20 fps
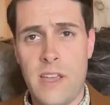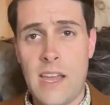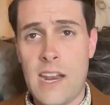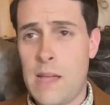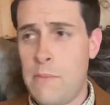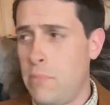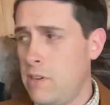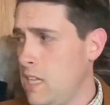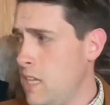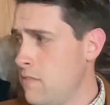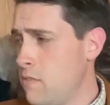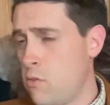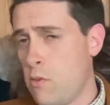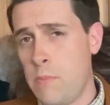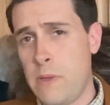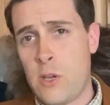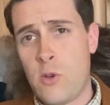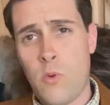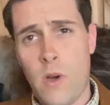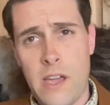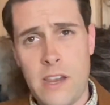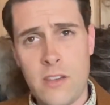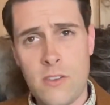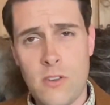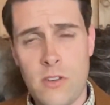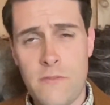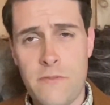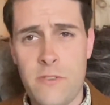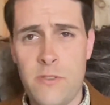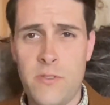and I believe it would be quite
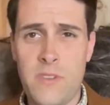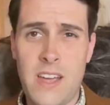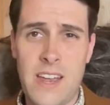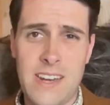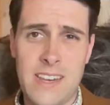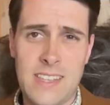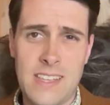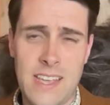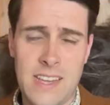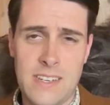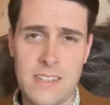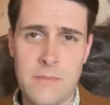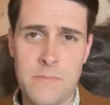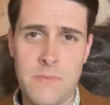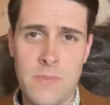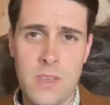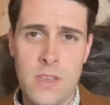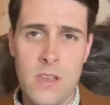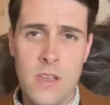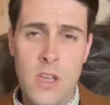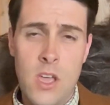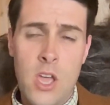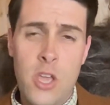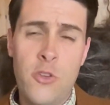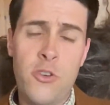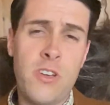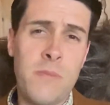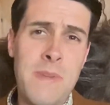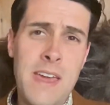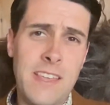good for the United Kingdom.
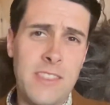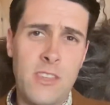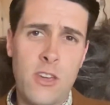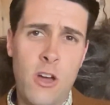You can make the